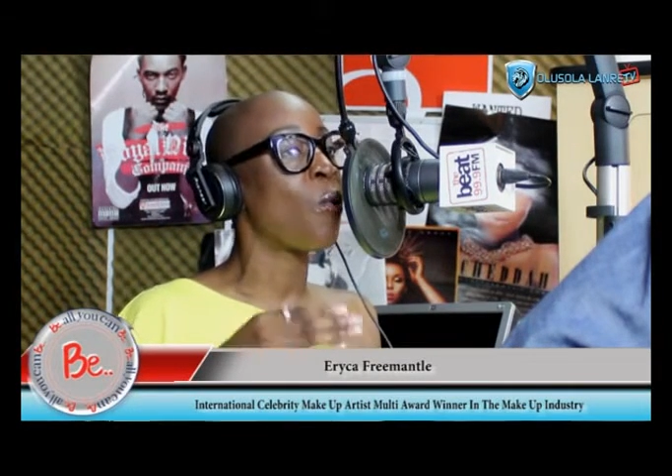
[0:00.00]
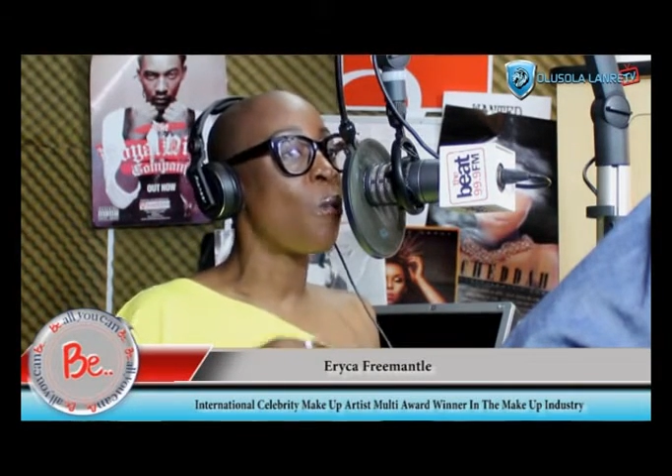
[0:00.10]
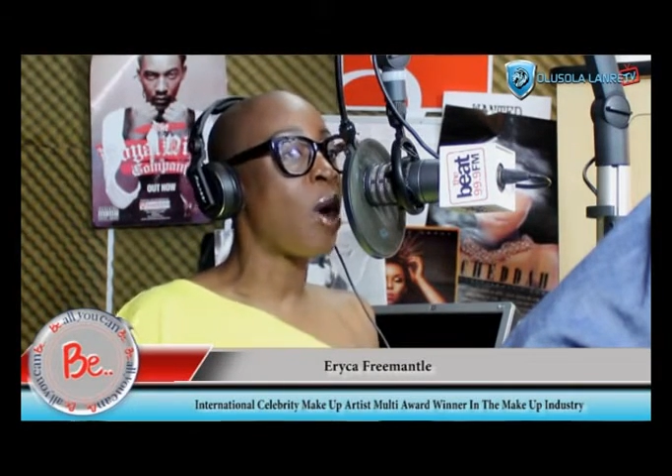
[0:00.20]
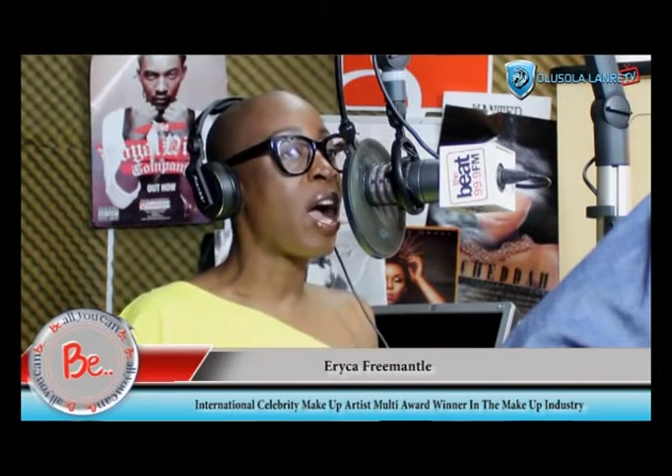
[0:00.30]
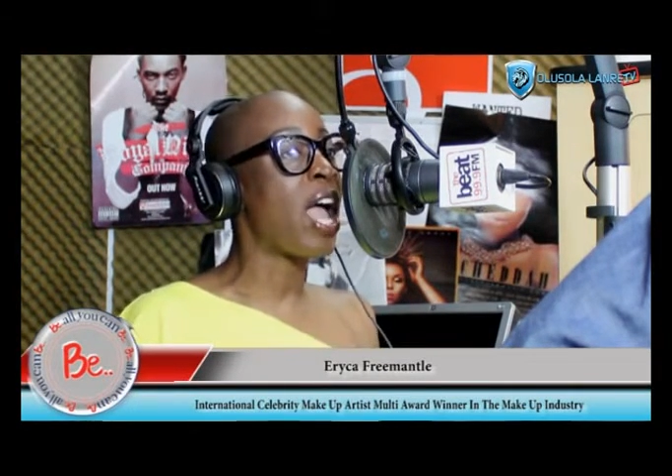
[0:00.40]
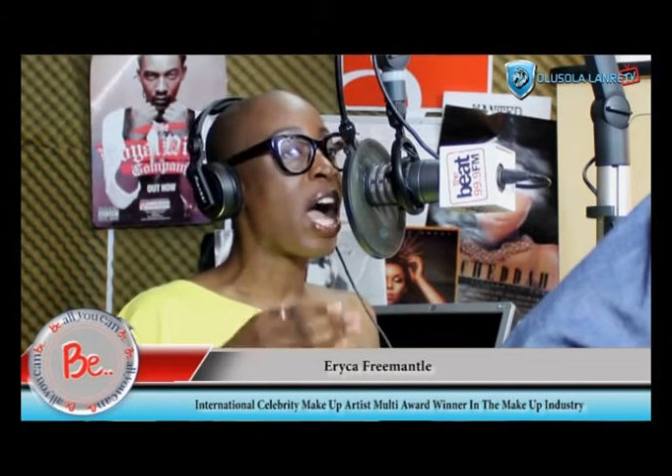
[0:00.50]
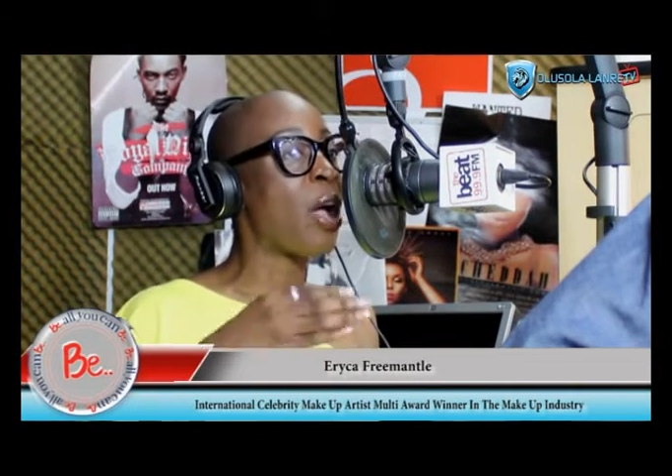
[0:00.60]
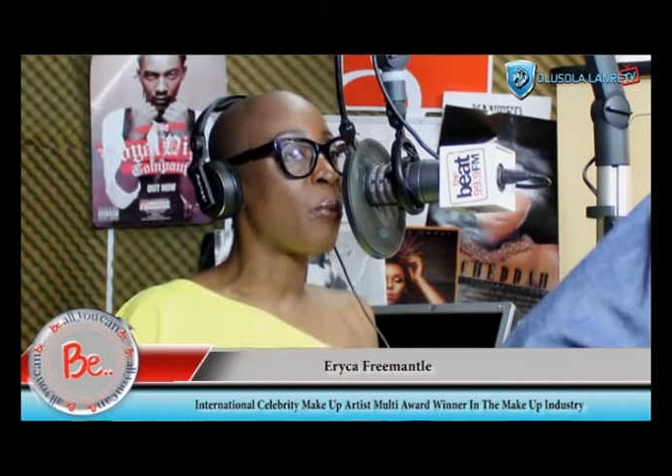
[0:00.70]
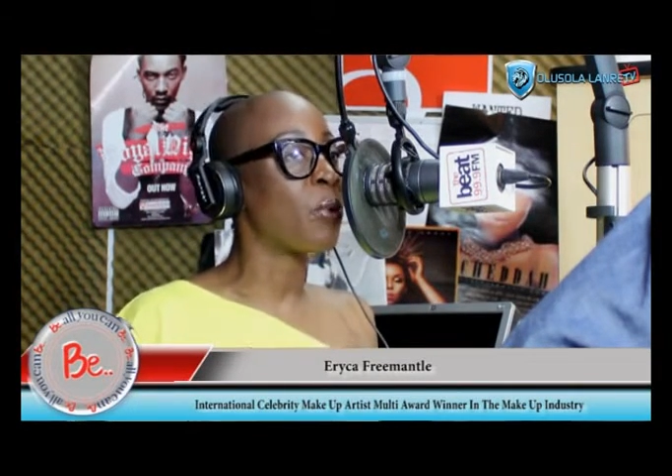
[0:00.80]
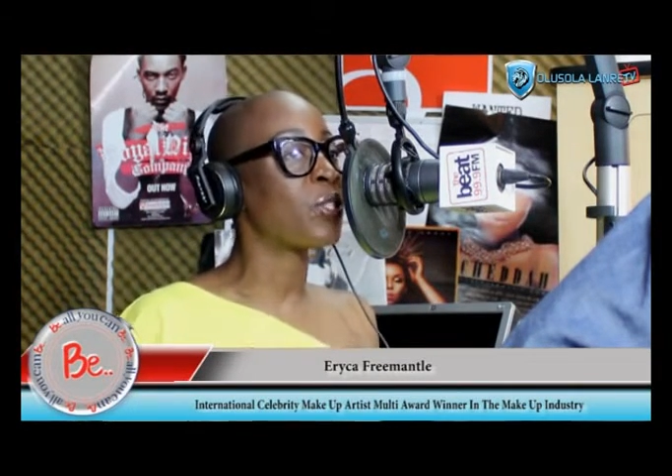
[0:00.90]
why I
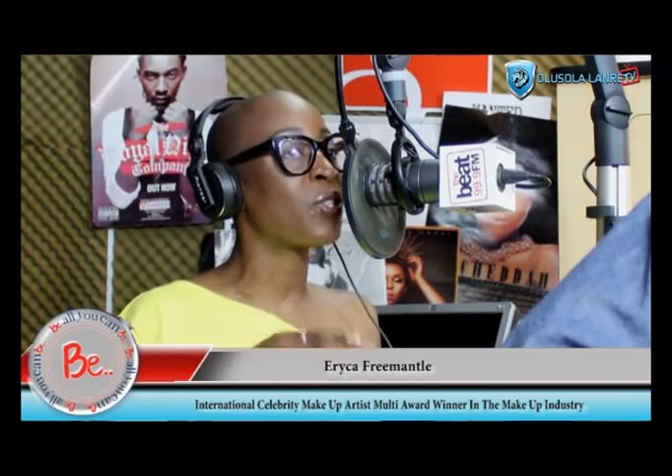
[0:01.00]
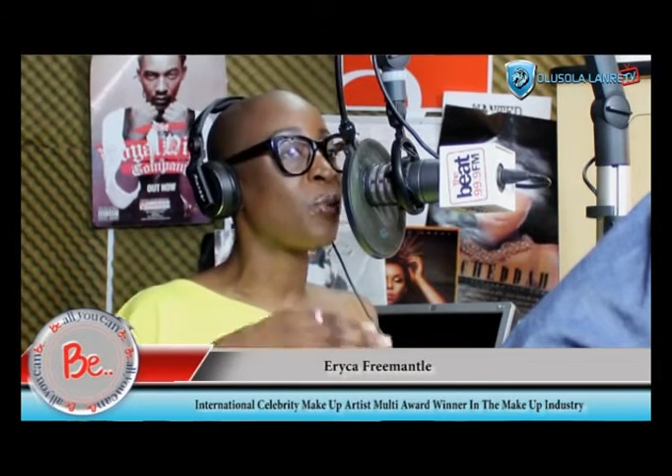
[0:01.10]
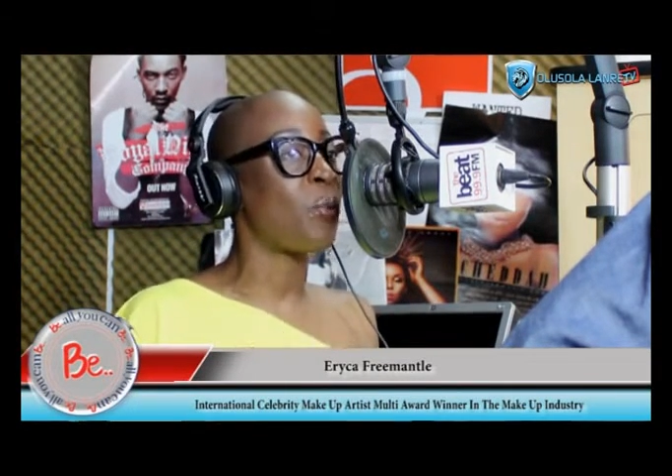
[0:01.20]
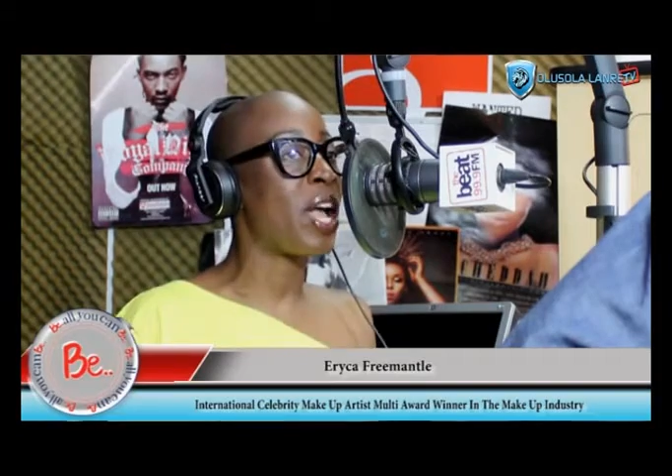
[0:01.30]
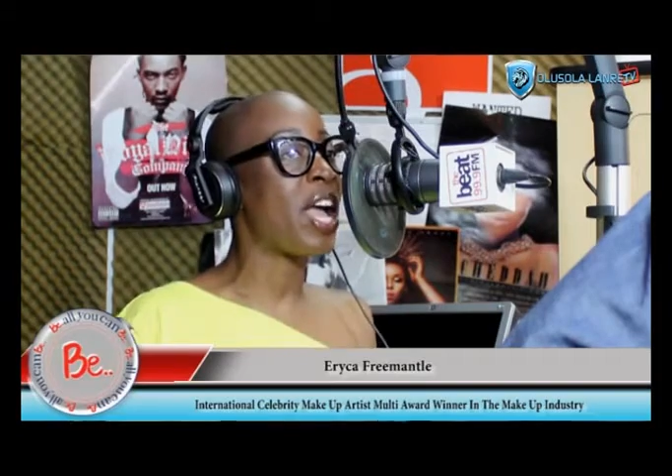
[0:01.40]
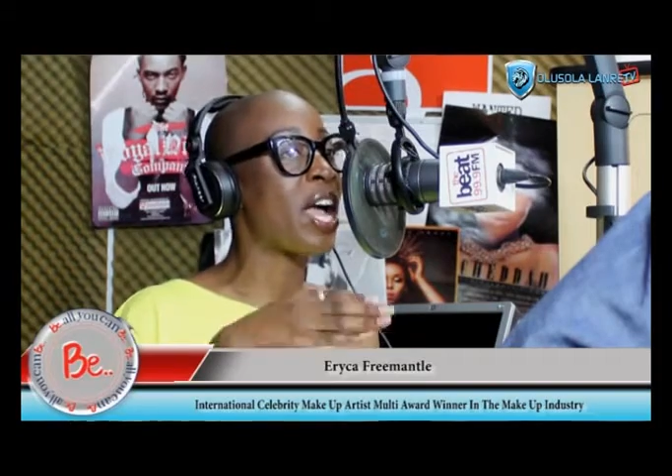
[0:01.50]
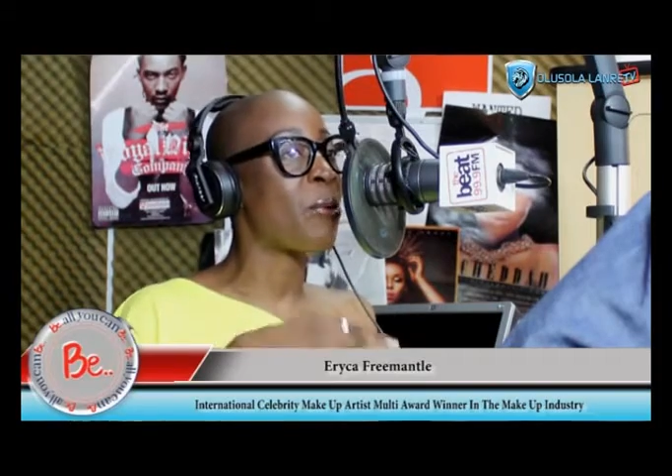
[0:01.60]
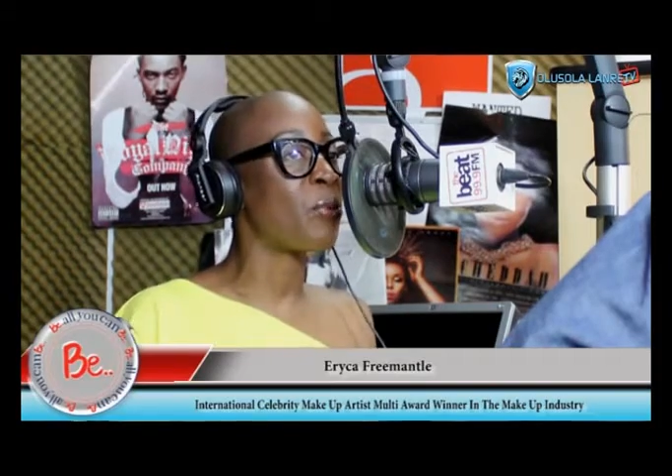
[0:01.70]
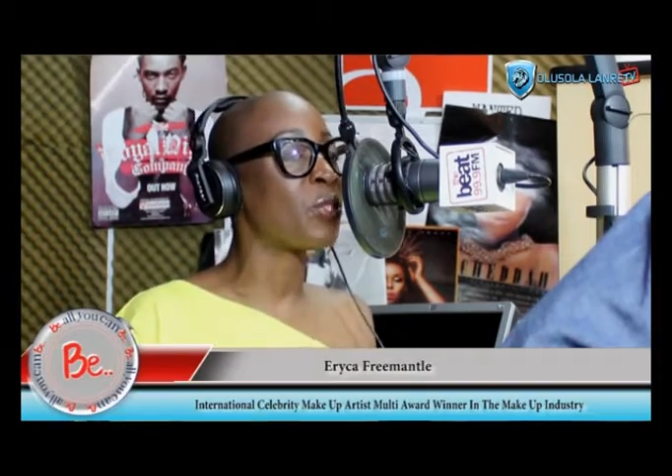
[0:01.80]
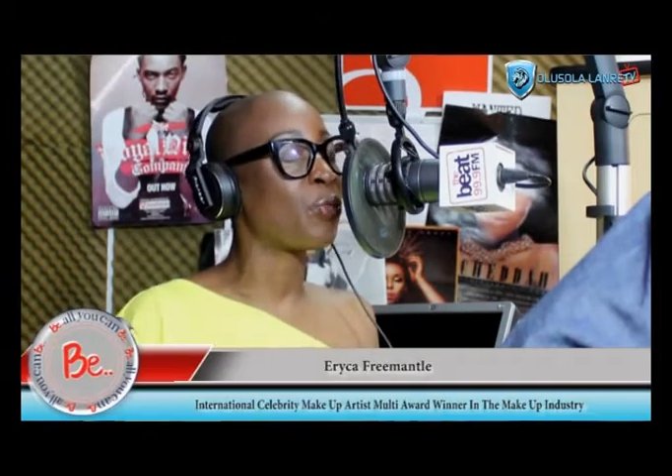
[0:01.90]
was the way I
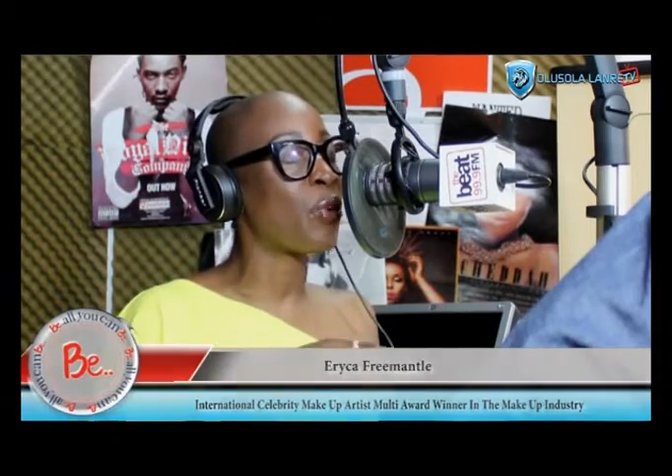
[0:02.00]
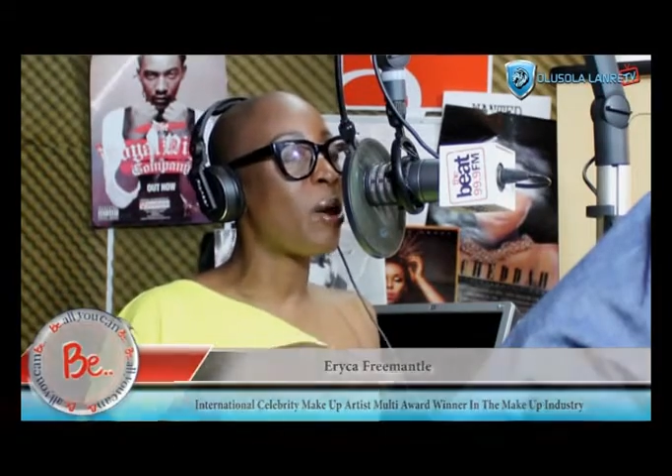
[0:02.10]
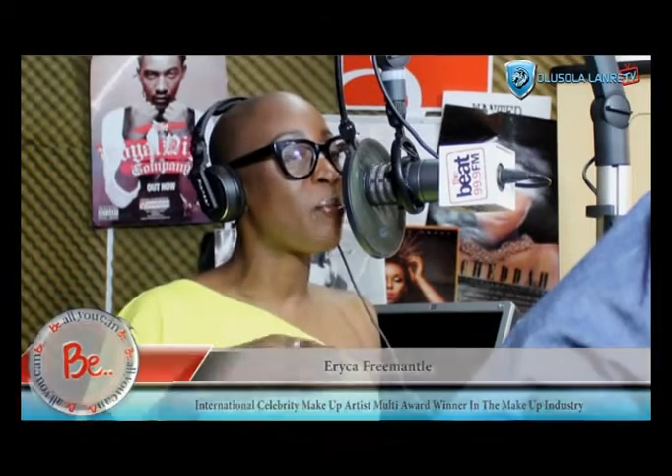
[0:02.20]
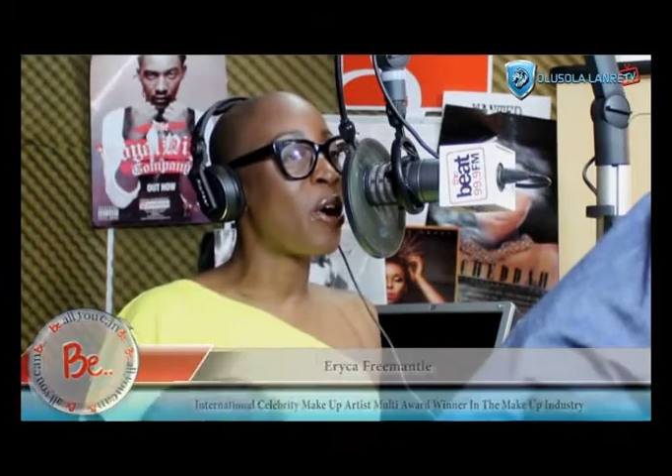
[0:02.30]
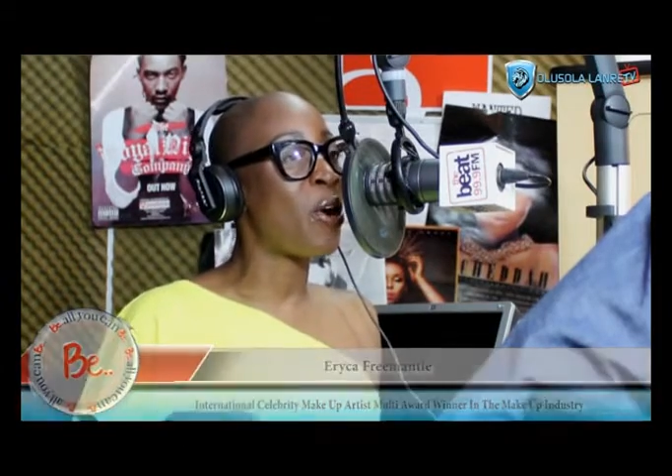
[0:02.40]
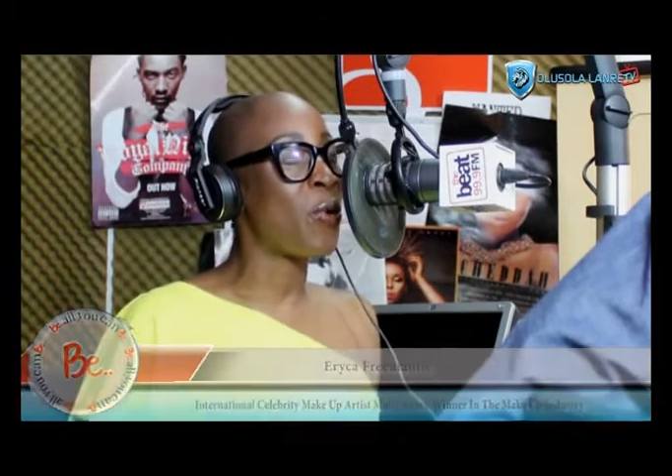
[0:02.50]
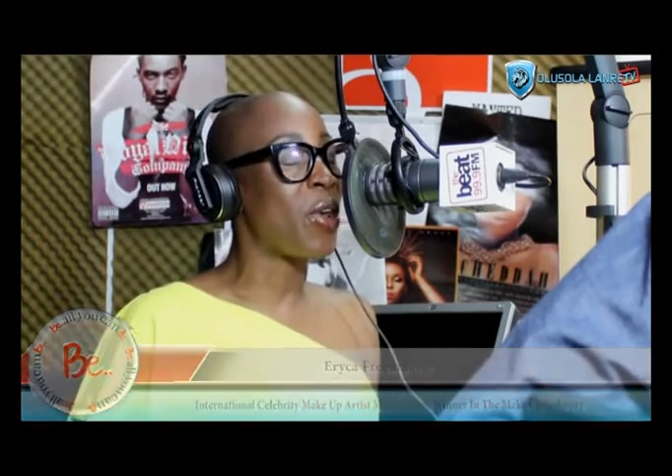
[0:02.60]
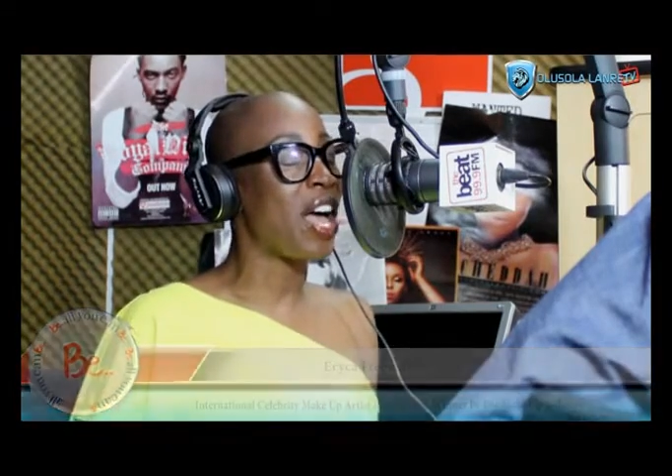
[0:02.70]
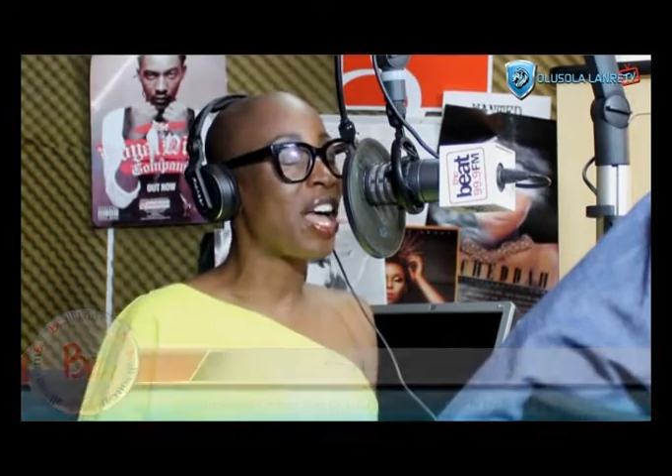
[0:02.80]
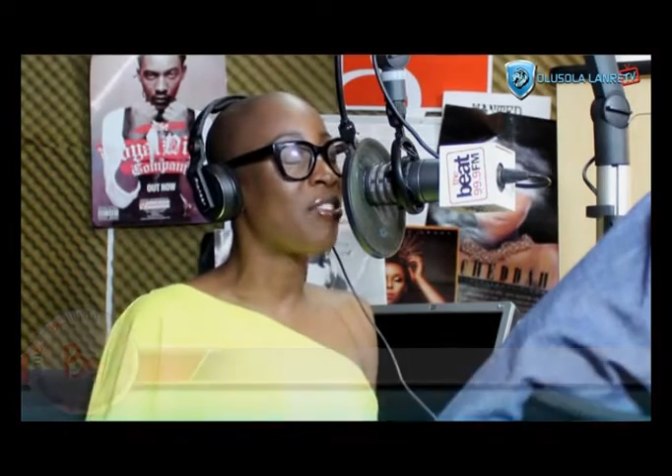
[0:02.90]
was throughout my whole
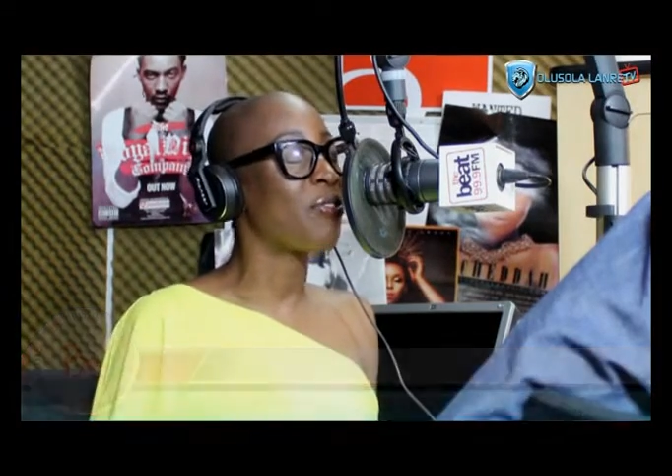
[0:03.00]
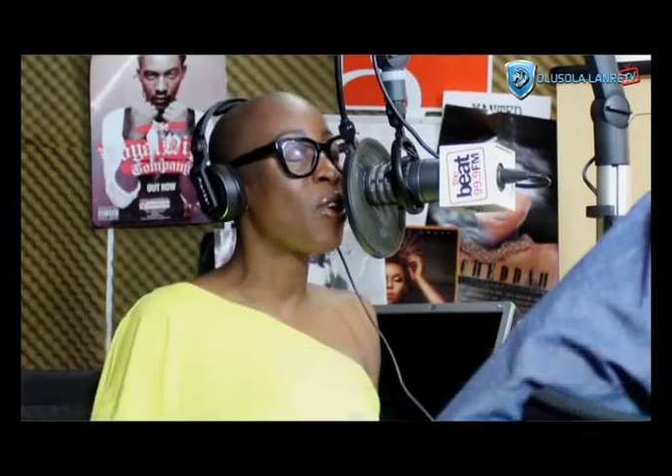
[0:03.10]
life.